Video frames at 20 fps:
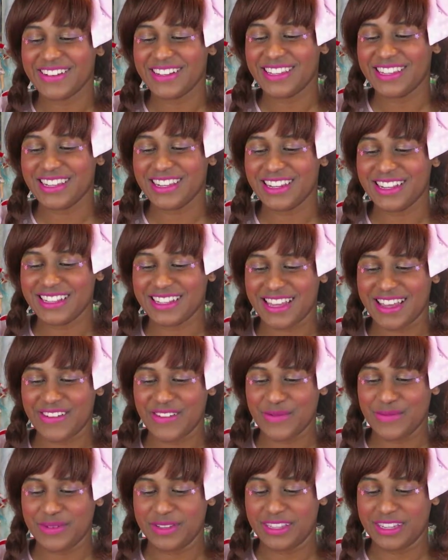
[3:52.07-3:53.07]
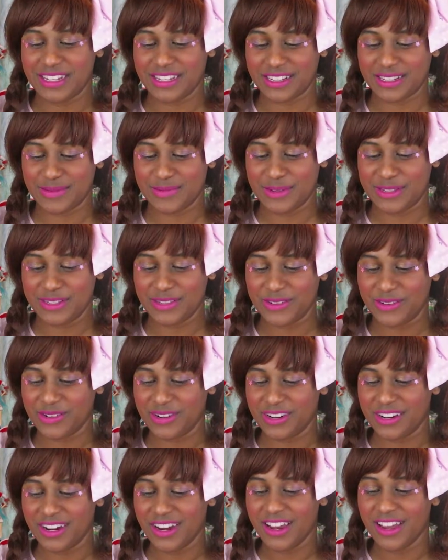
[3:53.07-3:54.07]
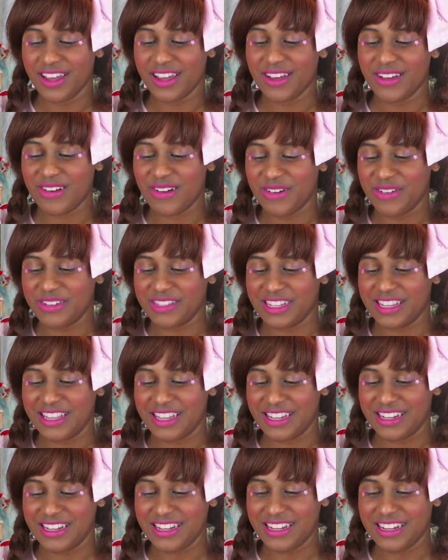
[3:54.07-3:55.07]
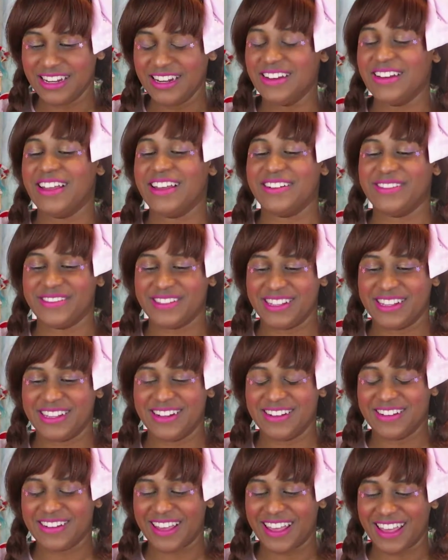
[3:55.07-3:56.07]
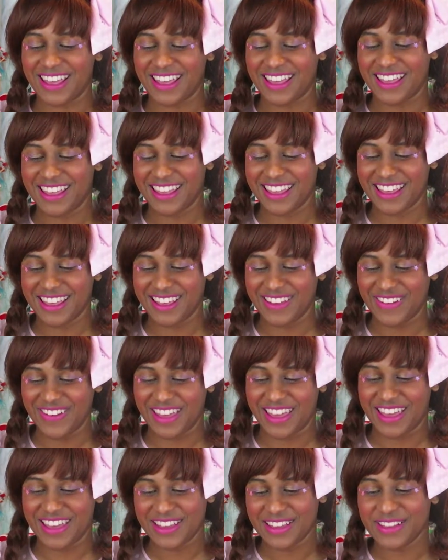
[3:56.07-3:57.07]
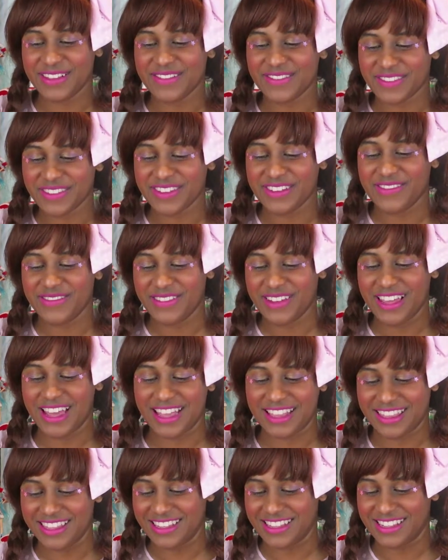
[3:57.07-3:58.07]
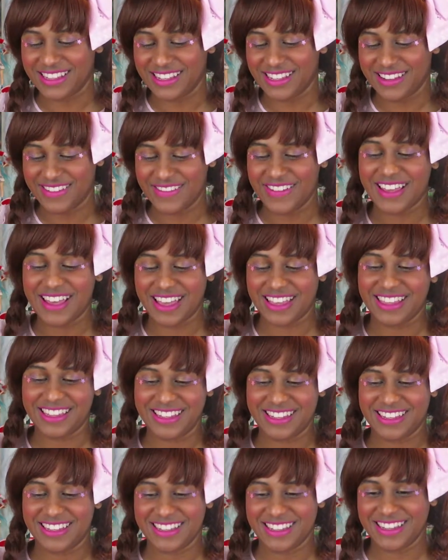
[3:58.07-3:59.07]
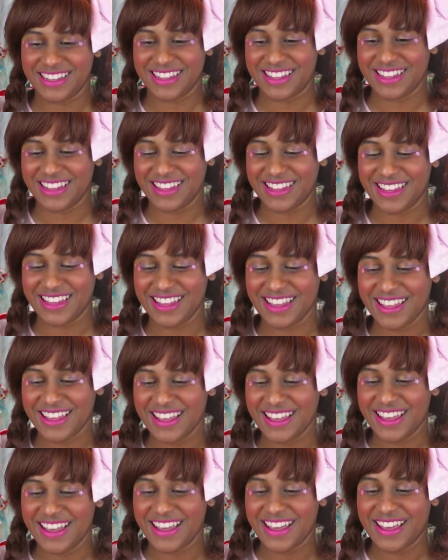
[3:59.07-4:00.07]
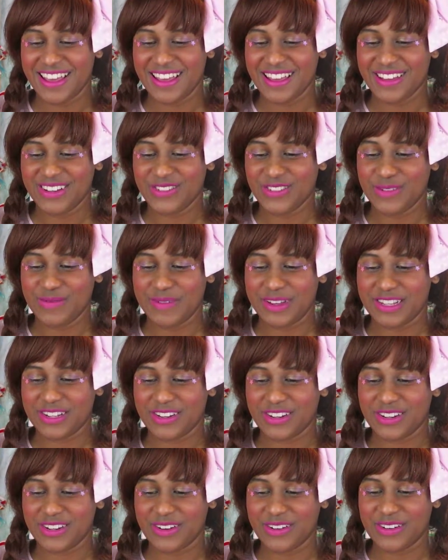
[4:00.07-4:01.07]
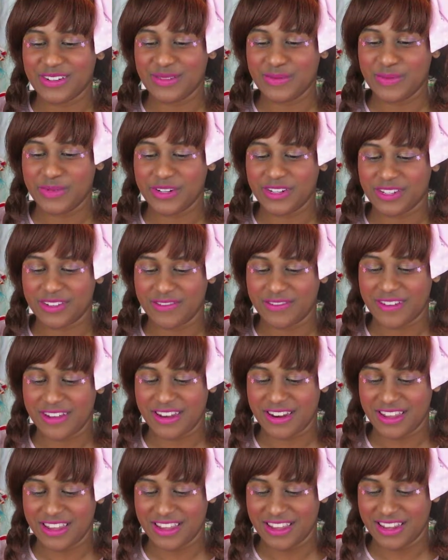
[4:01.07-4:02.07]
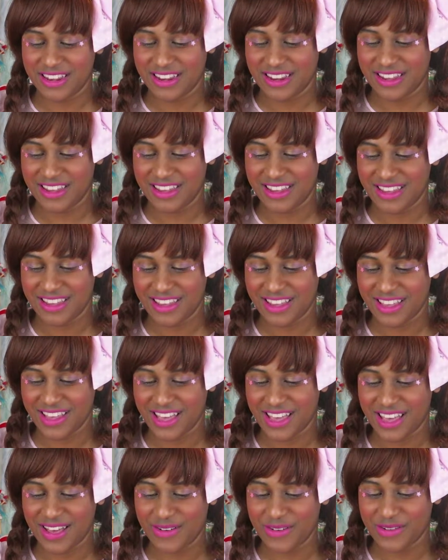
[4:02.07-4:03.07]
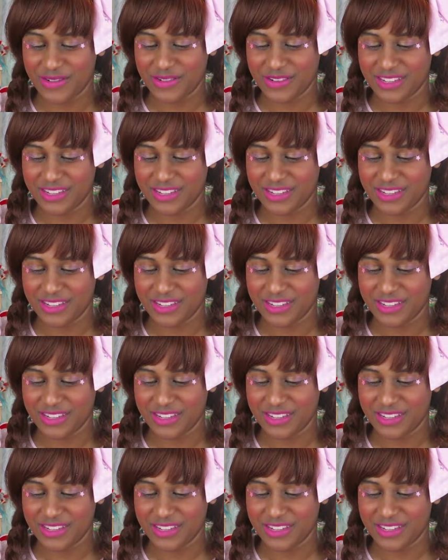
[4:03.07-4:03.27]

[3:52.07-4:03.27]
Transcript: Rich City doesn't have a BTSSB store. What was it, London? Yeah, it was London. Okay, okay. We got this. We got this. Dream Masquerade Con is a British event in, uh, where